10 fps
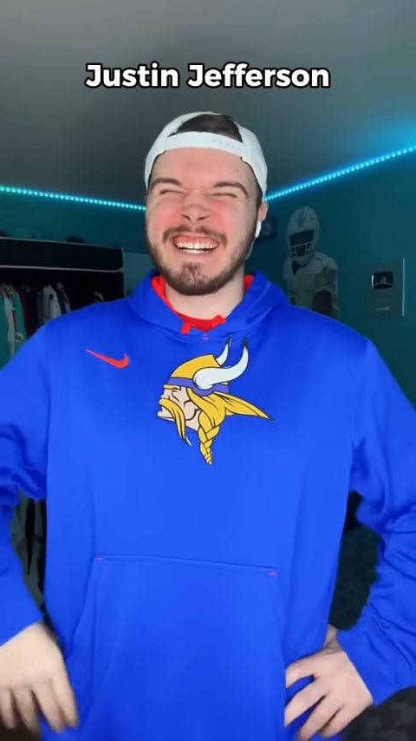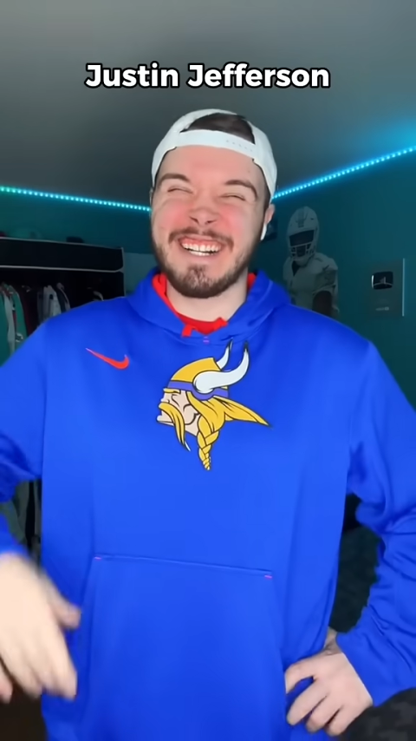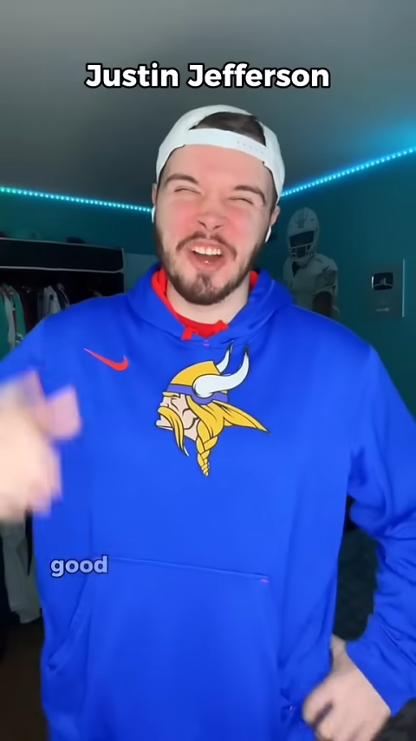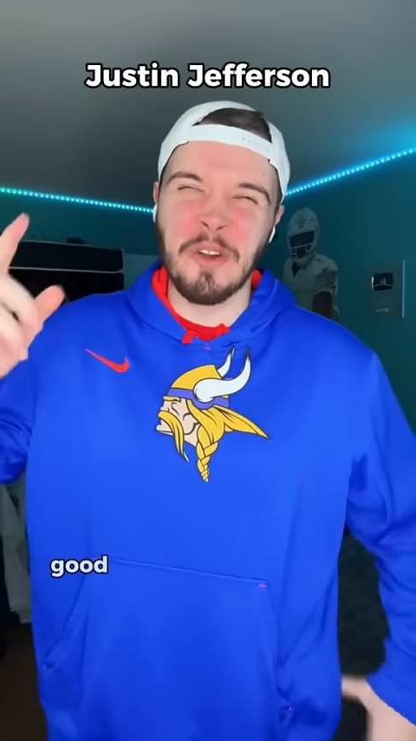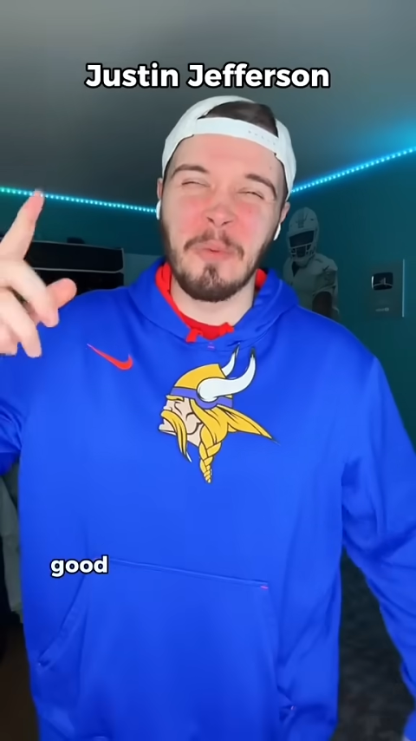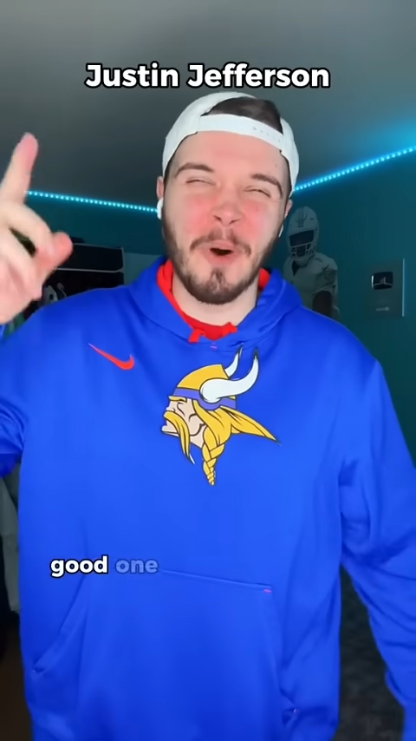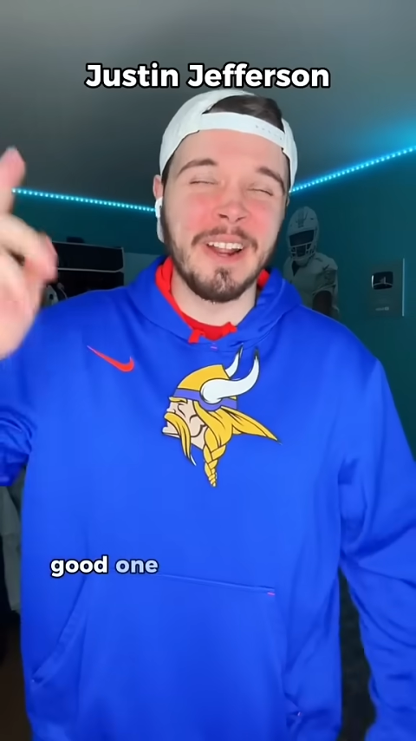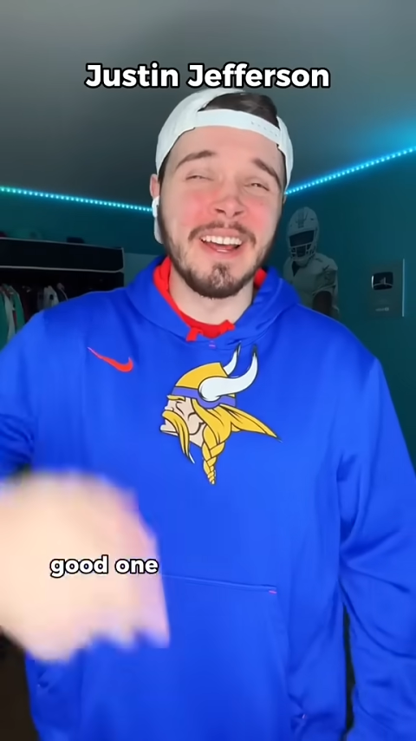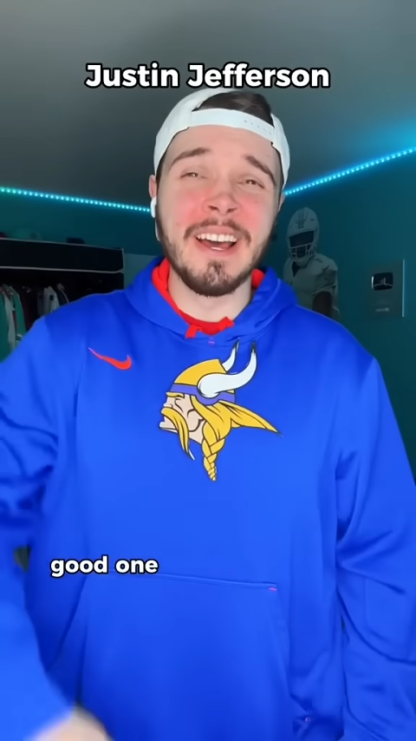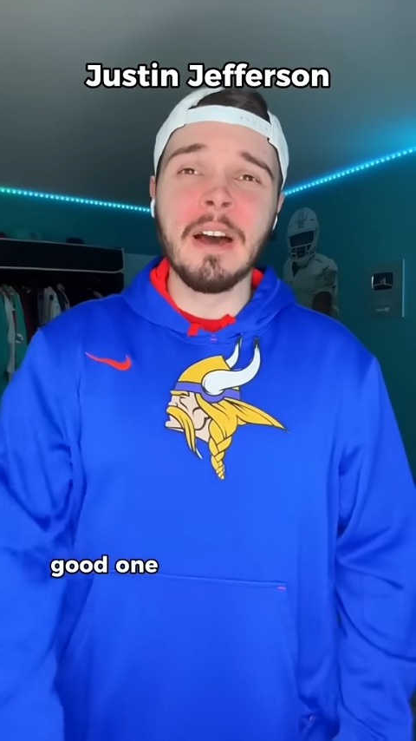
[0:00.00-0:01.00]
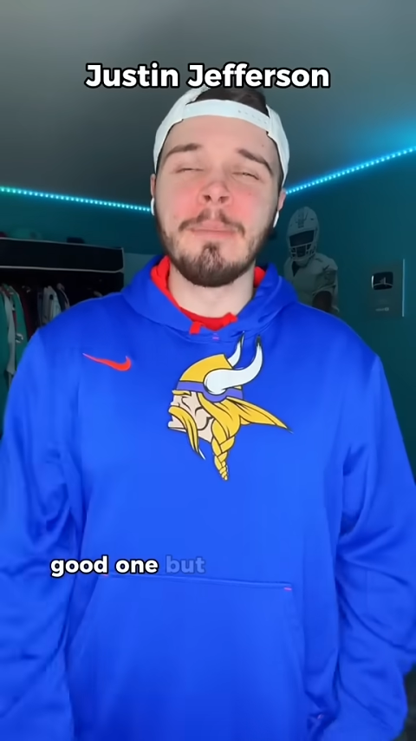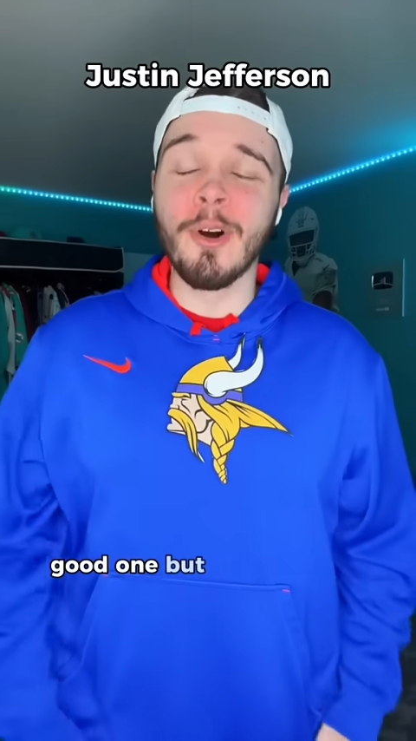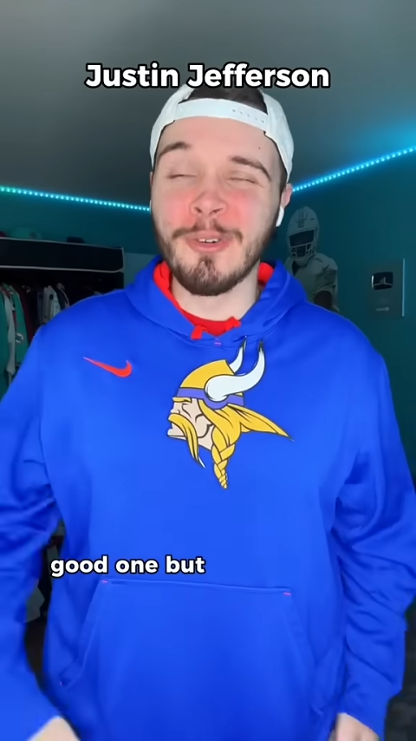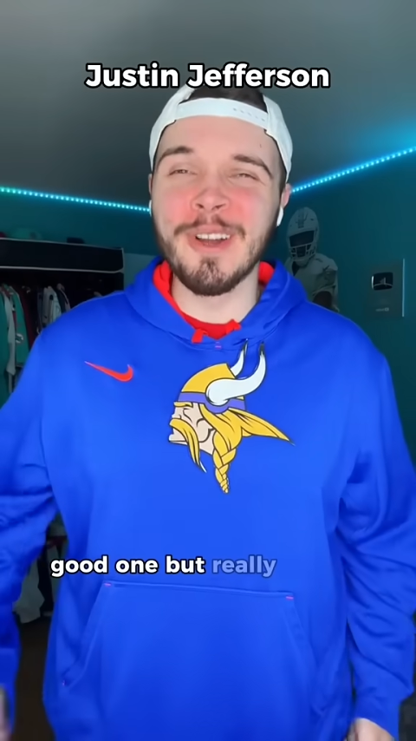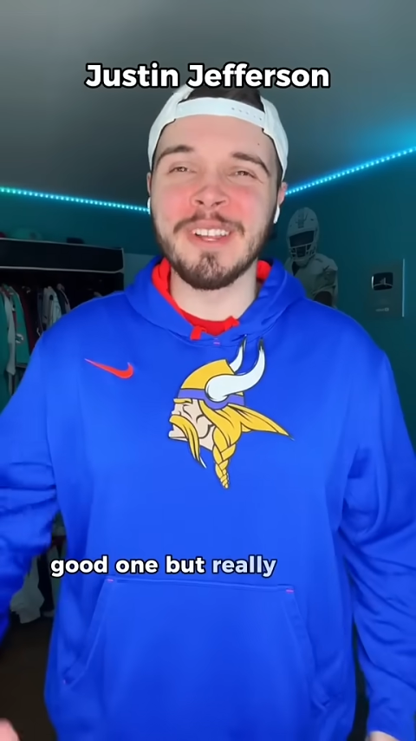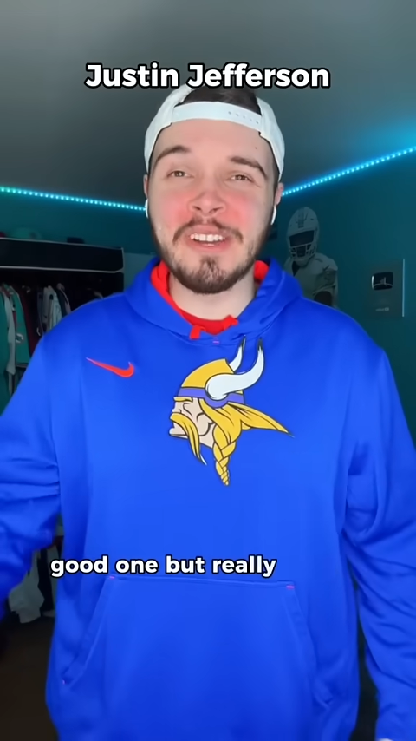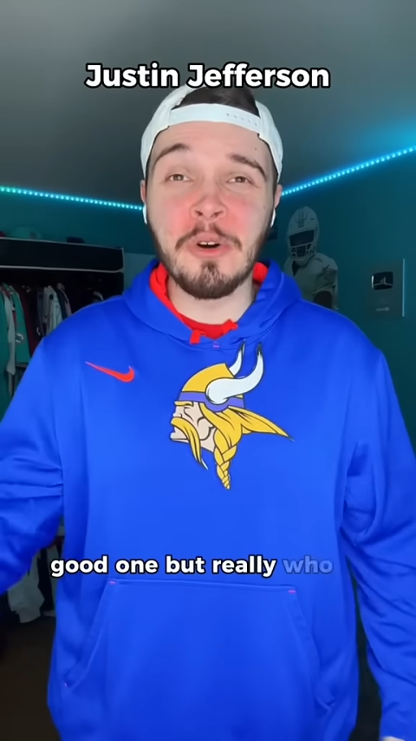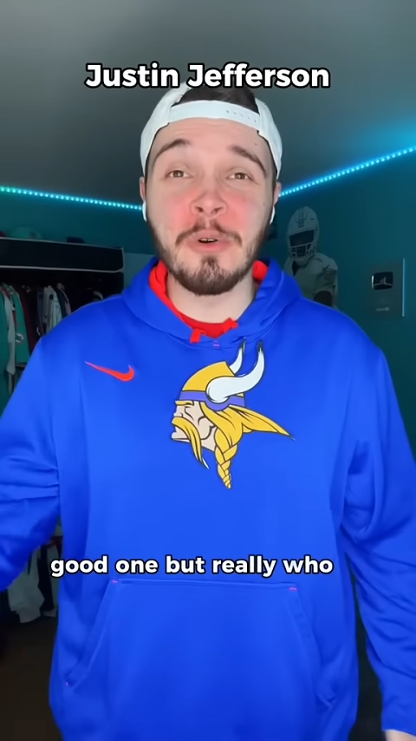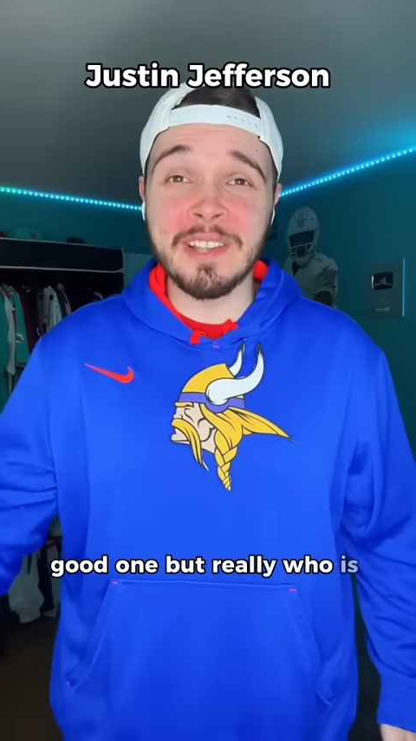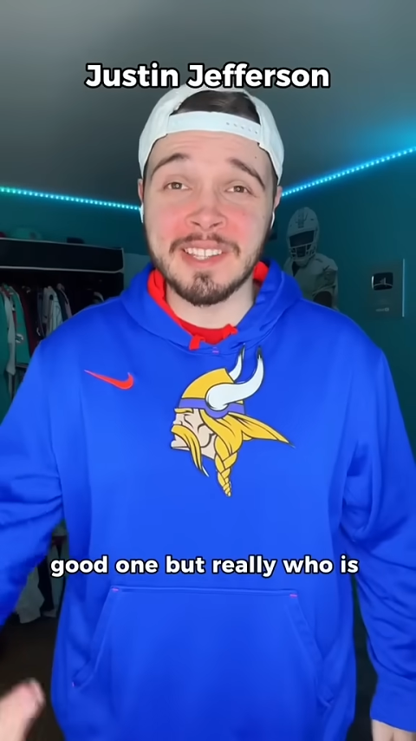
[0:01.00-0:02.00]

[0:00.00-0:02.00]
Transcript: Good one. But really, who is it?